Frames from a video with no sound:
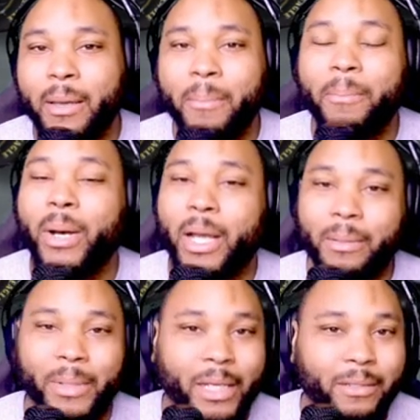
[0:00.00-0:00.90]
But
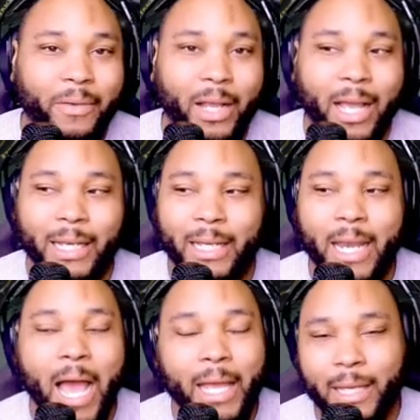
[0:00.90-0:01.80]
because of the fact I did
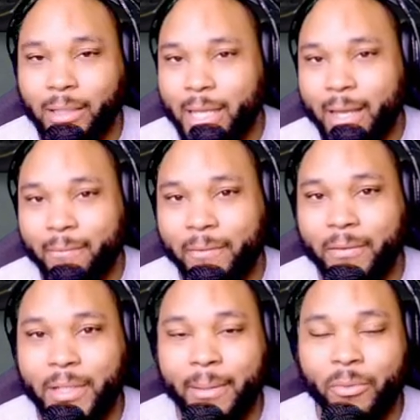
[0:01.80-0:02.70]
not hit that
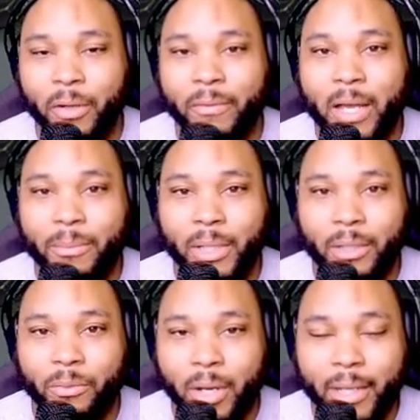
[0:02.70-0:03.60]
15.5
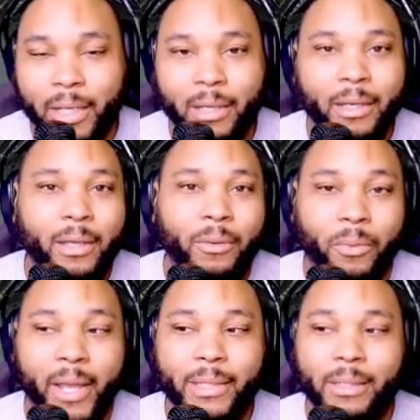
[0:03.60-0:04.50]
million rank
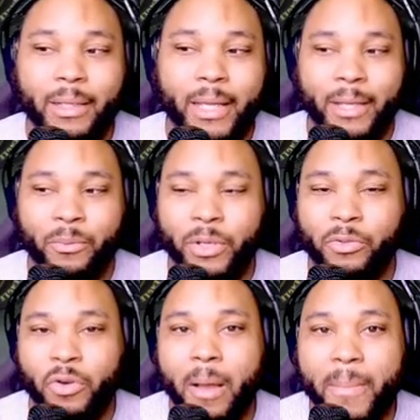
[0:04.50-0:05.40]
rate, it will
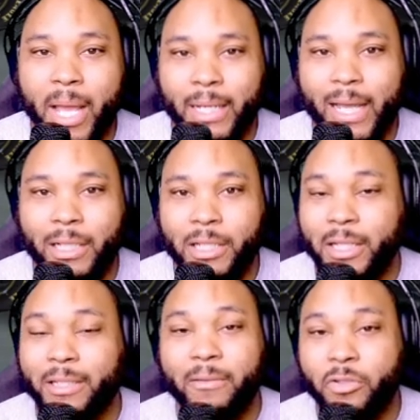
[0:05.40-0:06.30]
drop back down to
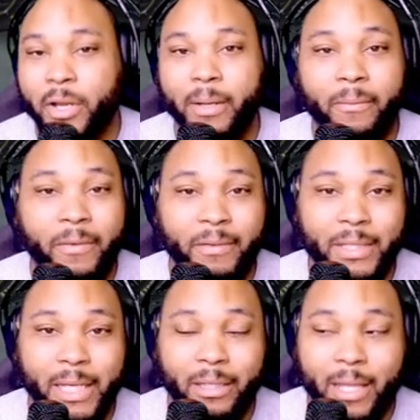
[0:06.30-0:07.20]
just straight up
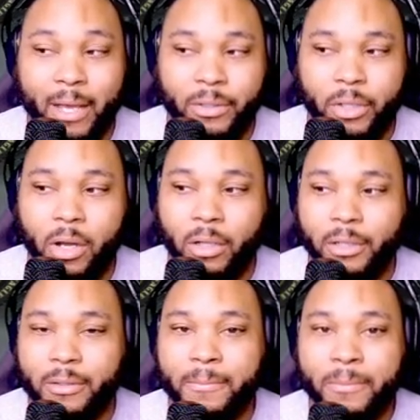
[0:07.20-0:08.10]

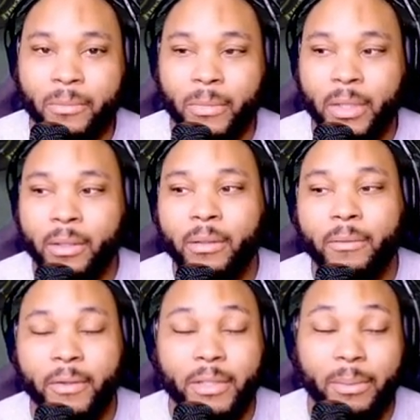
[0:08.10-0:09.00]
$15,000.
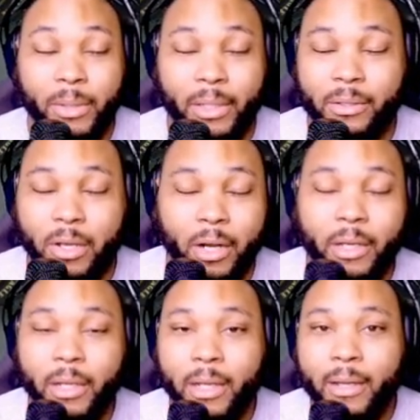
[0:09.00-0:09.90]
15 million, sorry.
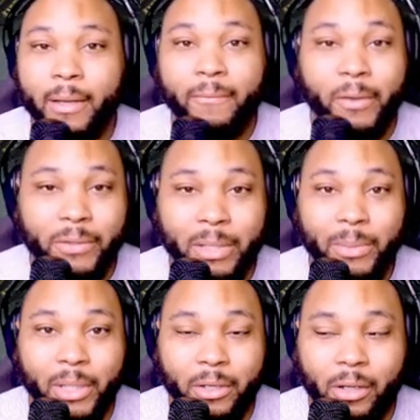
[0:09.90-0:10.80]
$15
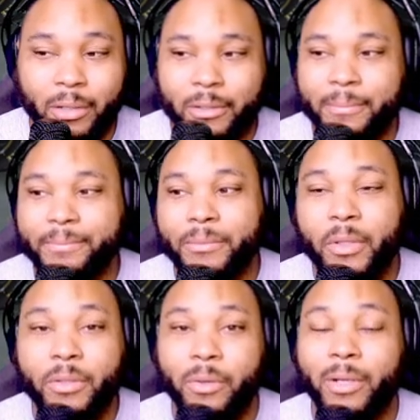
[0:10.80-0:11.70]
million.
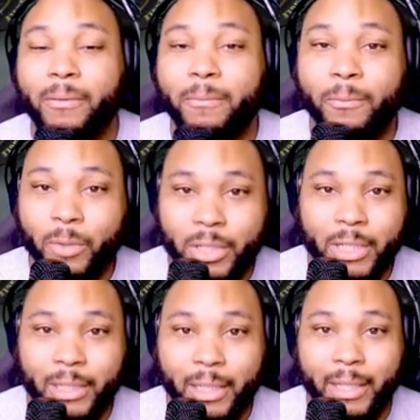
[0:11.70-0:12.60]
So
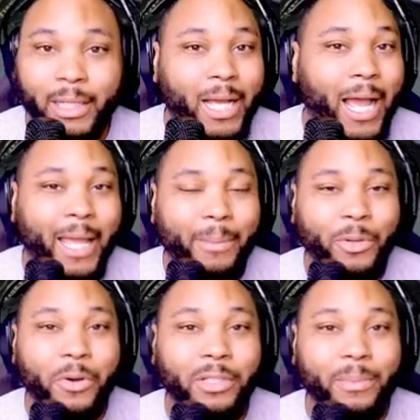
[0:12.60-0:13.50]
unfortunately, I am
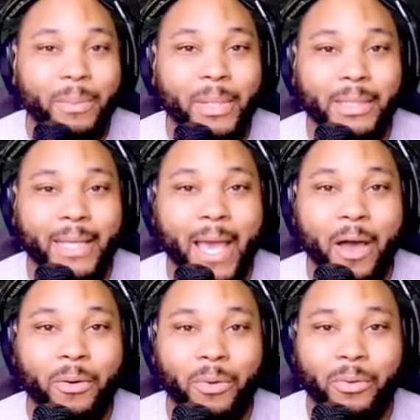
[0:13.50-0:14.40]
going to be missing
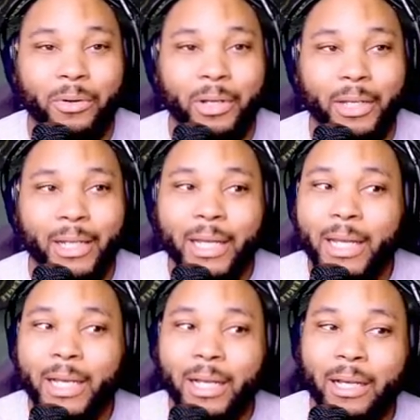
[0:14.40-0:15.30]
out on
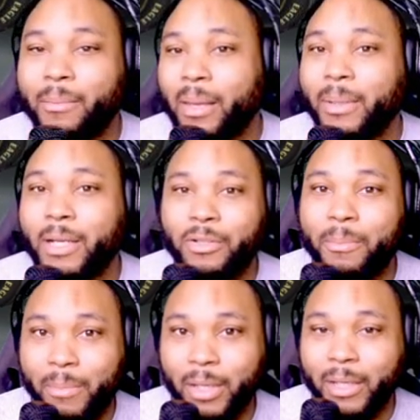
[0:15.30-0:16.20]
uh, maybe an extra
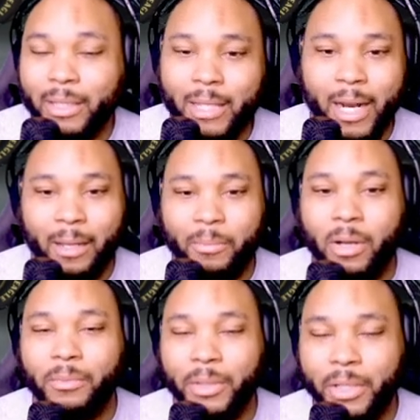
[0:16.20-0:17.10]
million that I can
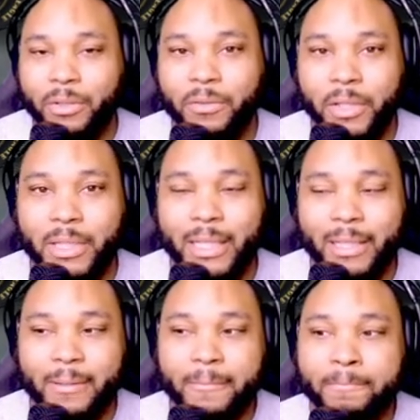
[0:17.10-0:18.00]
probably use for the
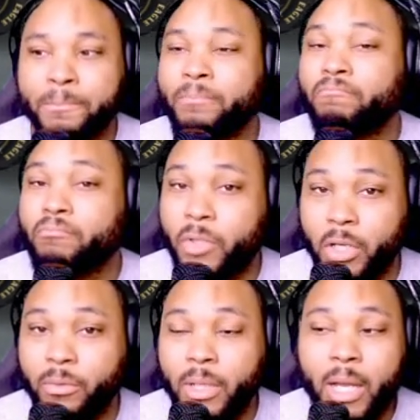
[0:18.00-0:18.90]
season.
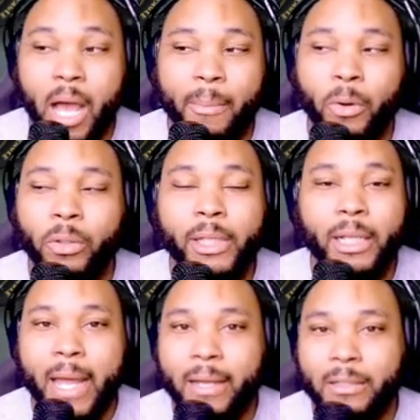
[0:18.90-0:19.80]
So I'm only
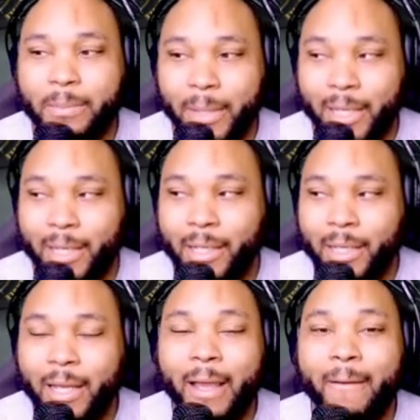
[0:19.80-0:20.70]
allowed to spend
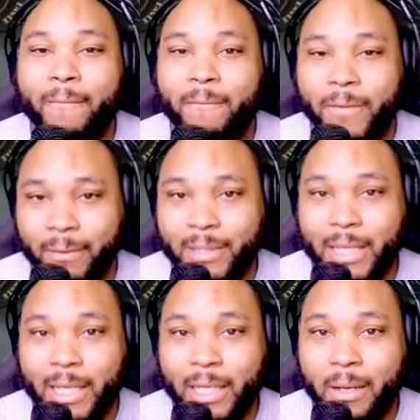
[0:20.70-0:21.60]

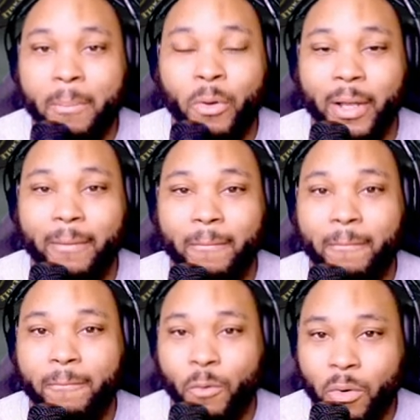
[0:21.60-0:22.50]

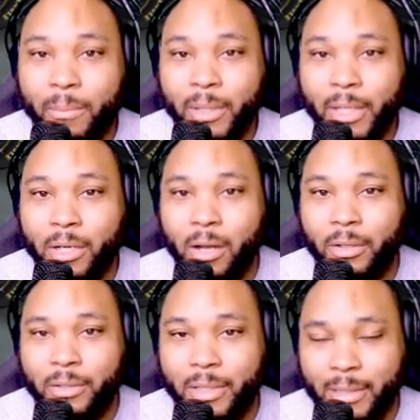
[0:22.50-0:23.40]
$15.4 million
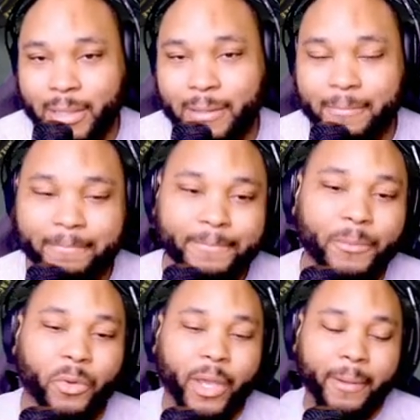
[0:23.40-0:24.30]
this season.
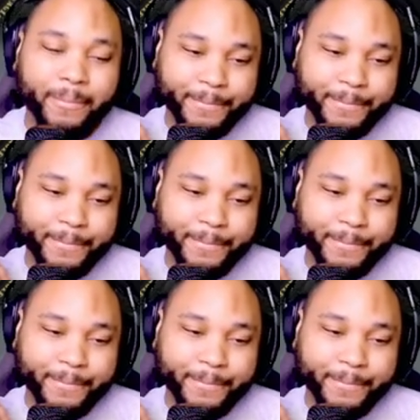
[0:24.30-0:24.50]
Okay.